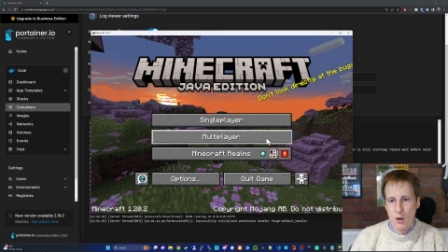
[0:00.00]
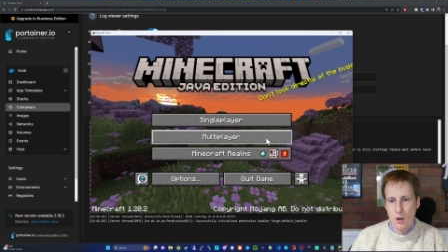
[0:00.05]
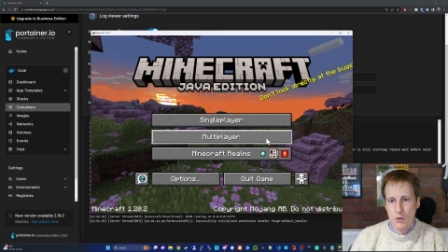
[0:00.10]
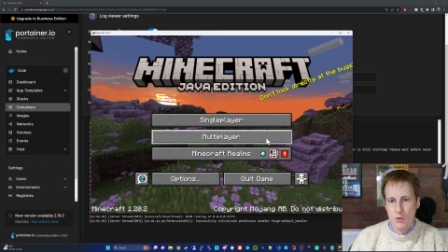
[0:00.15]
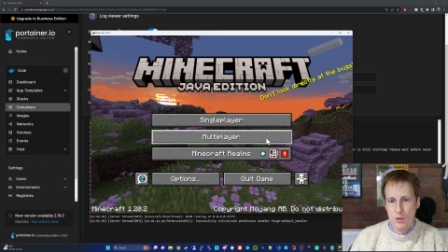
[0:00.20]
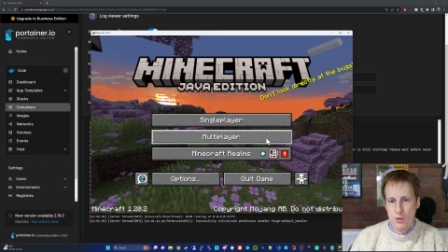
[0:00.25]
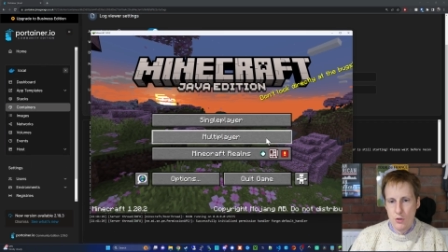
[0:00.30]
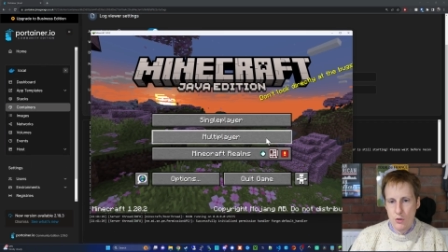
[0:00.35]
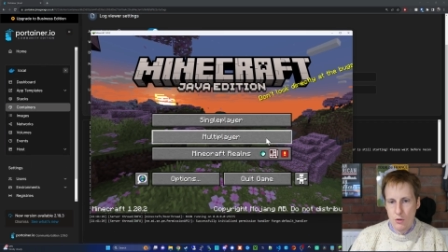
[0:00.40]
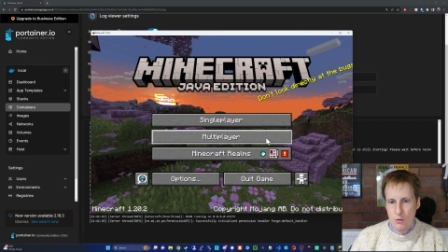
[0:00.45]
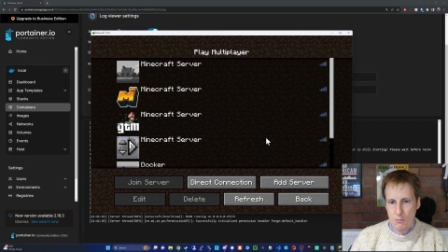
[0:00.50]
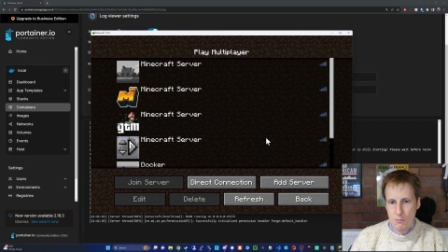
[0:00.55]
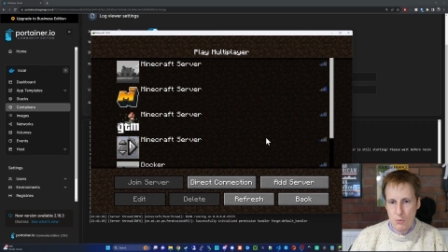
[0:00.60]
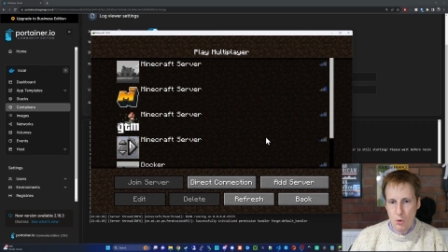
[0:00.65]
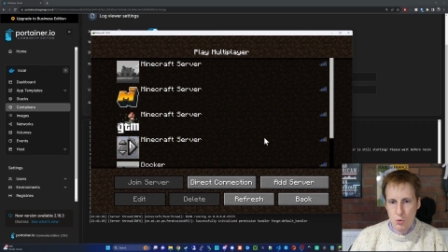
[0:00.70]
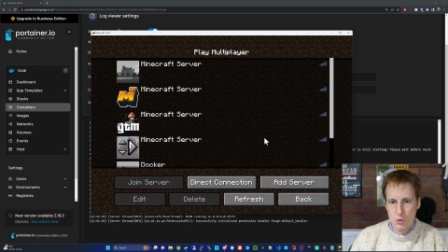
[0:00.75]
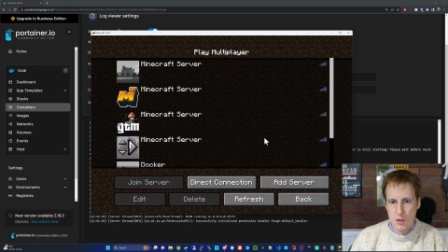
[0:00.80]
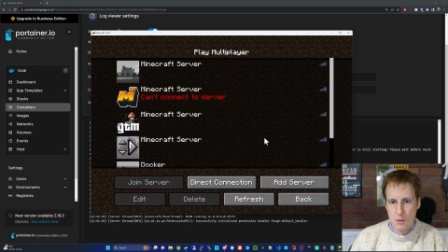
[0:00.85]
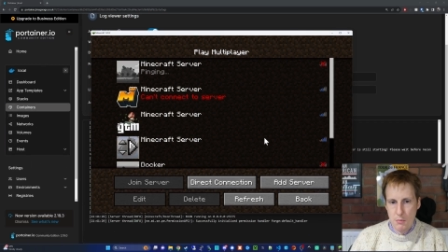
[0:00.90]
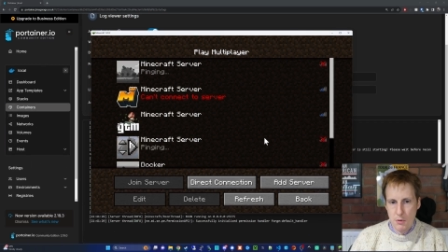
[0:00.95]
go to
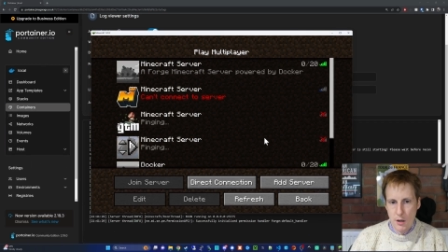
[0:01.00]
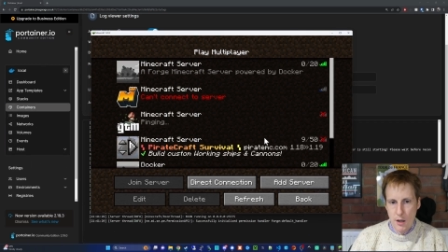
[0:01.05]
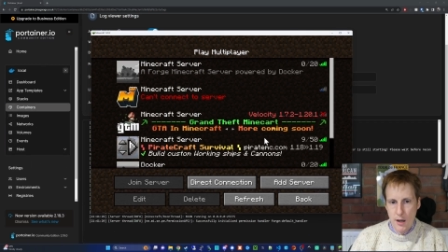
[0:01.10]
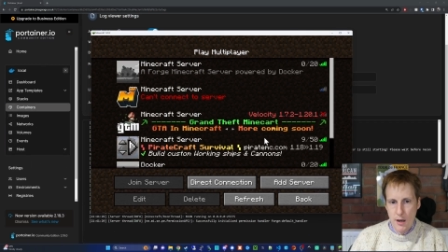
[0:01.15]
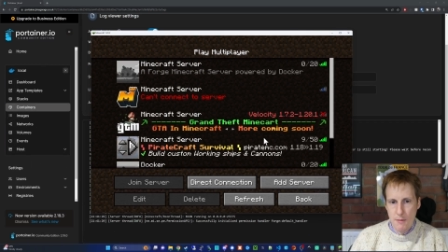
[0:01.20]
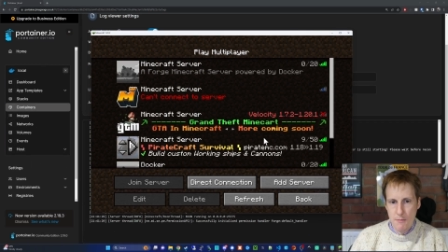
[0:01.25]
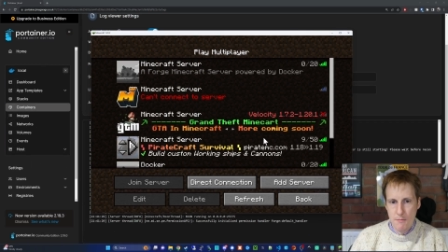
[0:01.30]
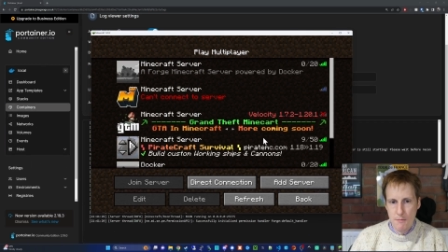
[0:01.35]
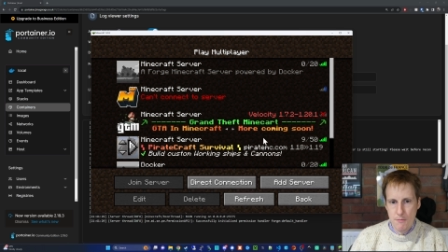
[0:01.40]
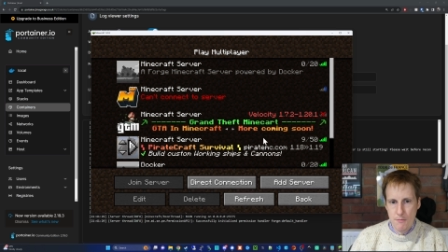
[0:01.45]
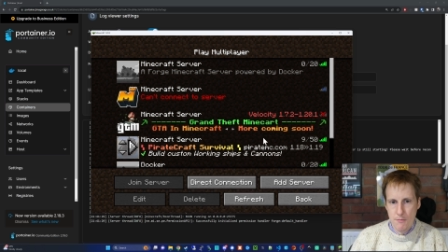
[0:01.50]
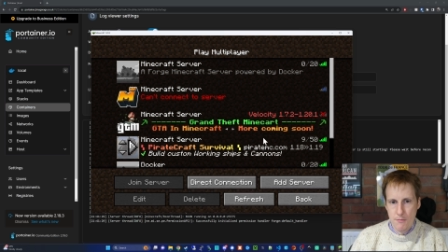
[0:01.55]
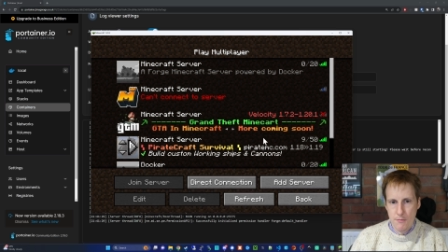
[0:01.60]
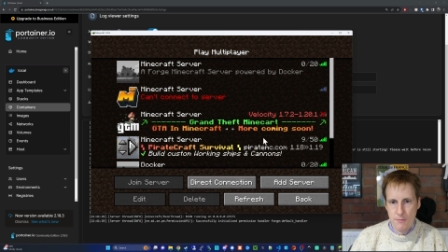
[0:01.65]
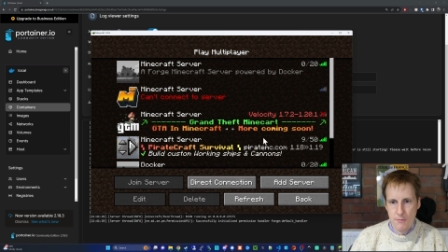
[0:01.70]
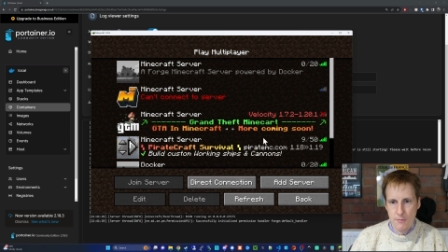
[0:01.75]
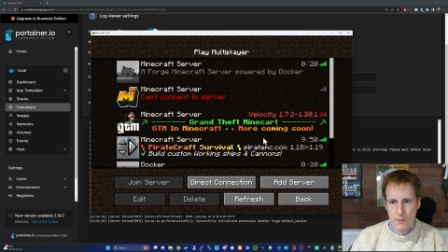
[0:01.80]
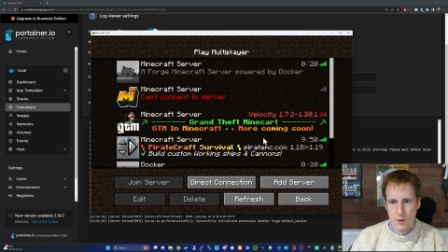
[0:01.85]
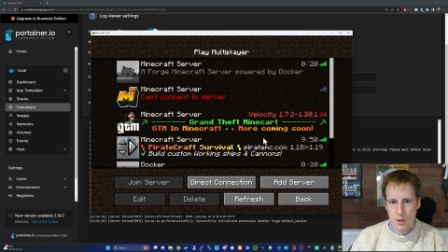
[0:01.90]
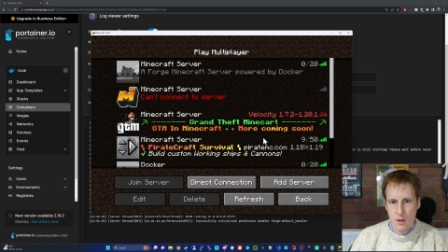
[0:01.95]
multiplayer,
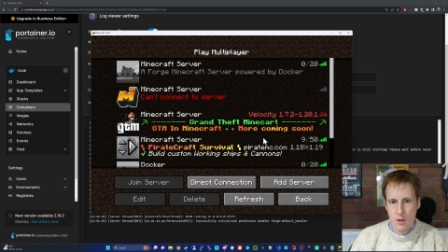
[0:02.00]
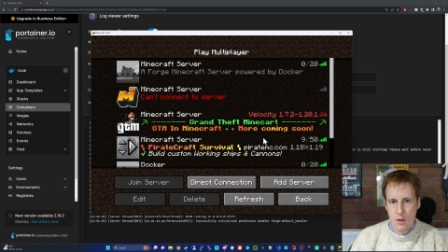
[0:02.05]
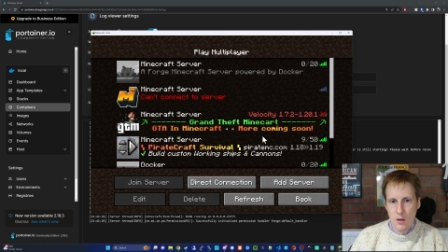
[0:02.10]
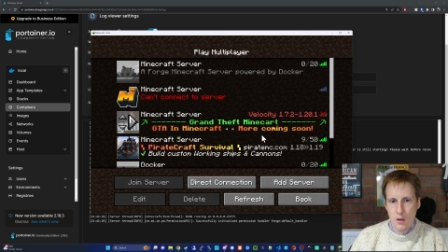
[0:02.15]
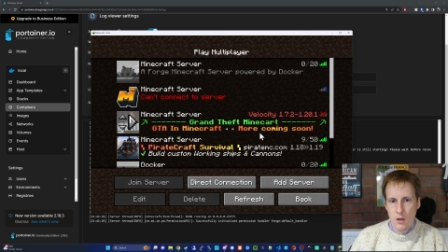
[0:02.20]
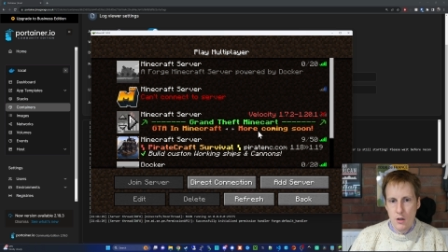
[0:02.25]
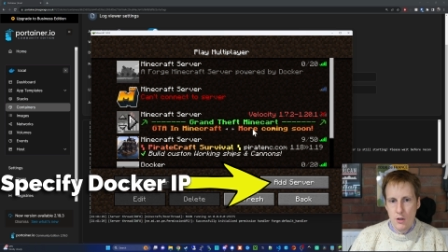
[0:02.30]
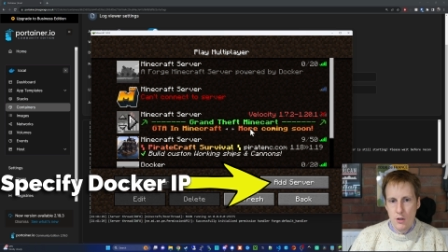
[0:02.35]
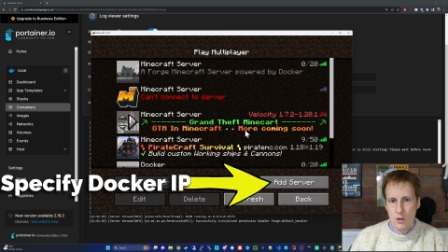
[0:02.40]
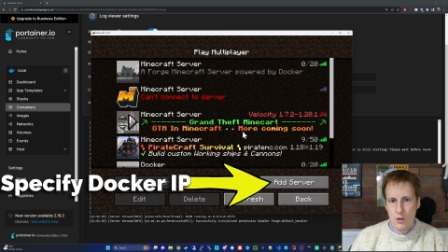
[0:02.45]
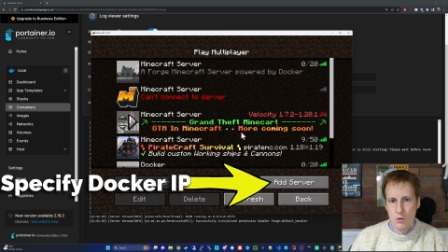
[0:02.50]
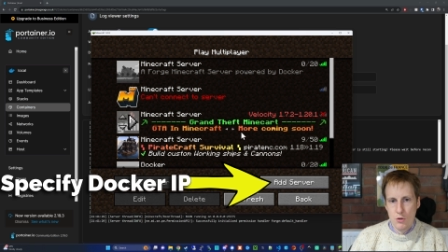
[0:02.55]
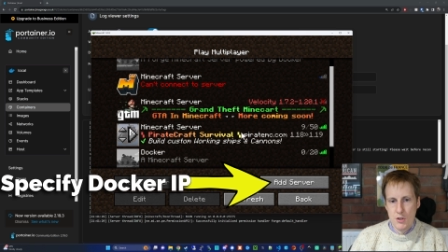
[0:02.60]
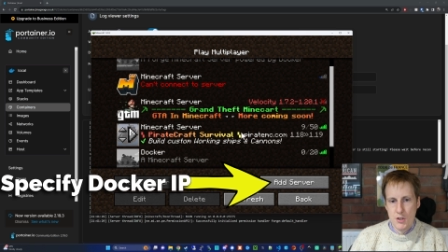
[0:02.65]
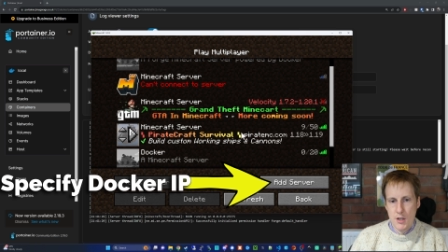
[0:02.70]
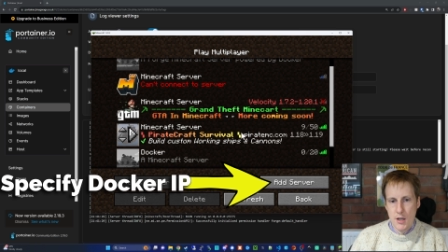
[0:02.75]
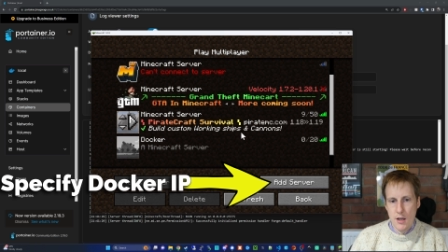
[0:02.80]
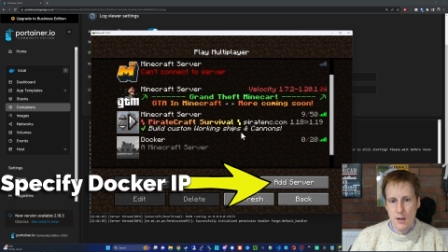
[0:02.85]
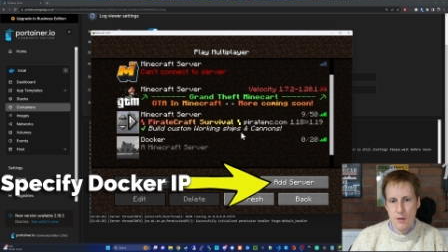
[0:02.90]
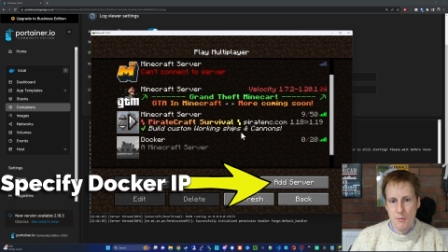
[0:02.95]
you'll
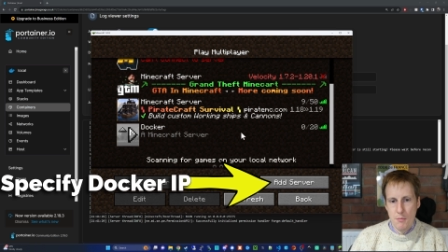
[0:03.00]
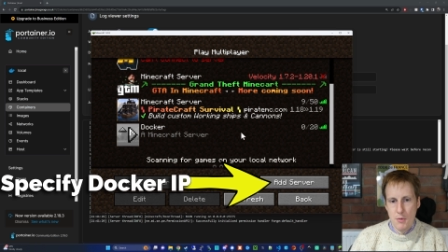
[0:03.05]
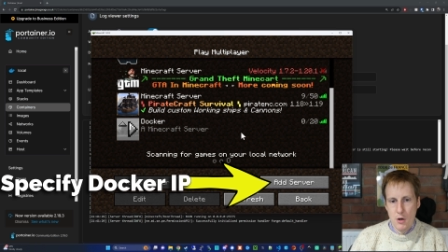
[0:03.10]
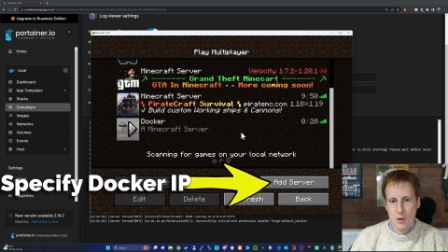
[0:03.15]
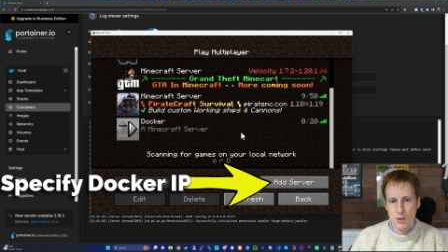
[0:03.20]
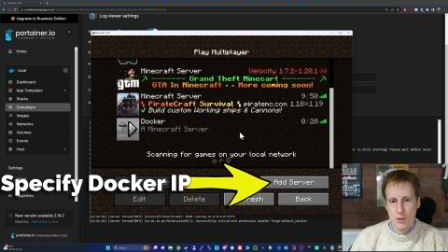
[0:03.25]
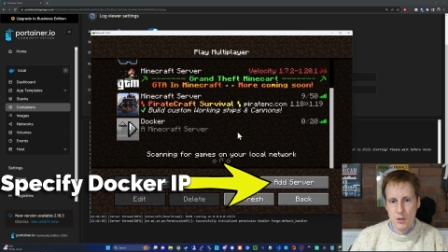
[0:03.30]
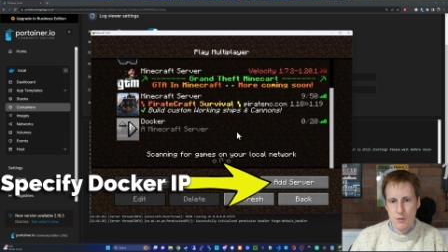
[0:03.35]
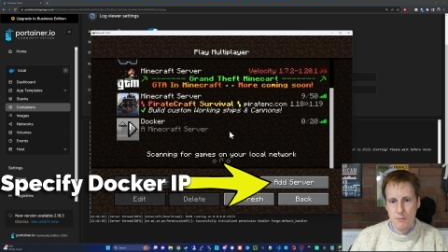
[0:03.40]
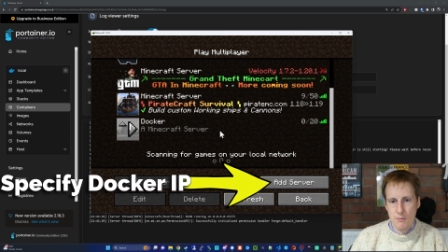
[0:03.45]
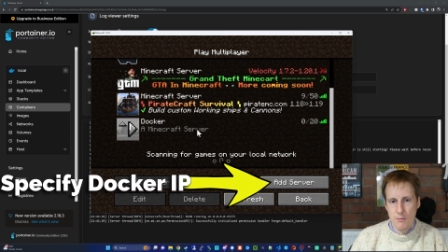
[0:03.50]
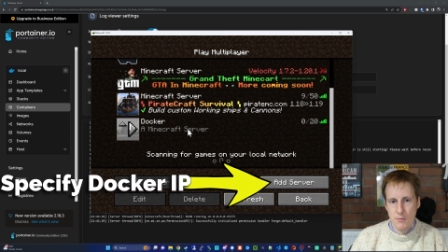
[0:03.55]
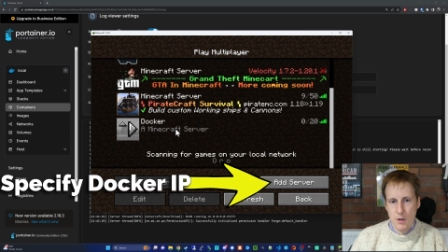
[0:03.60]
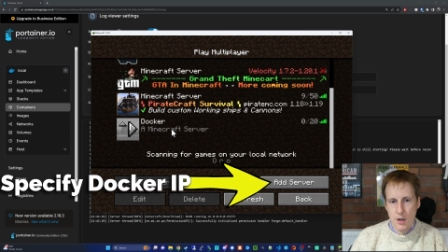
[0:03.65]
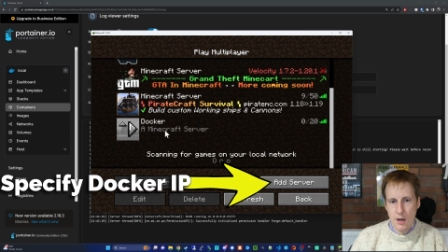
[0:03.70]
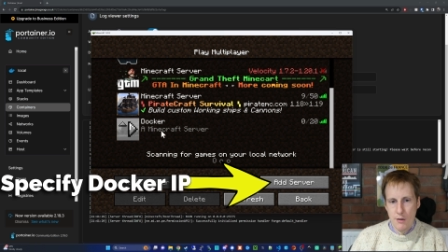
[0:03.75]
see at the bottom